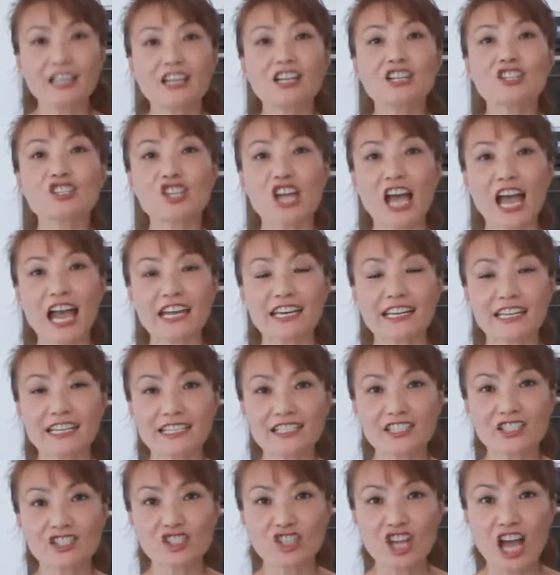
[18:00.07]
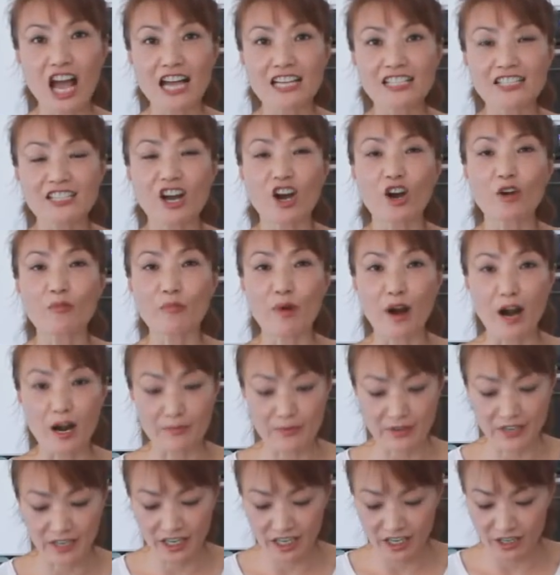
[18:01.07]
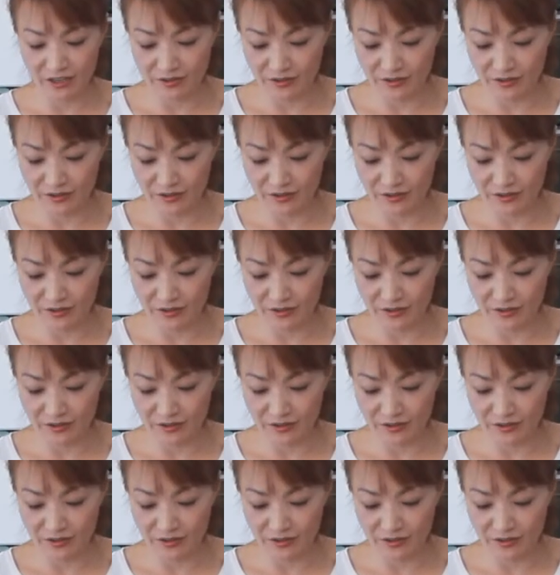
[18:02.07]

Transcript: Chinese cha-shao barbecue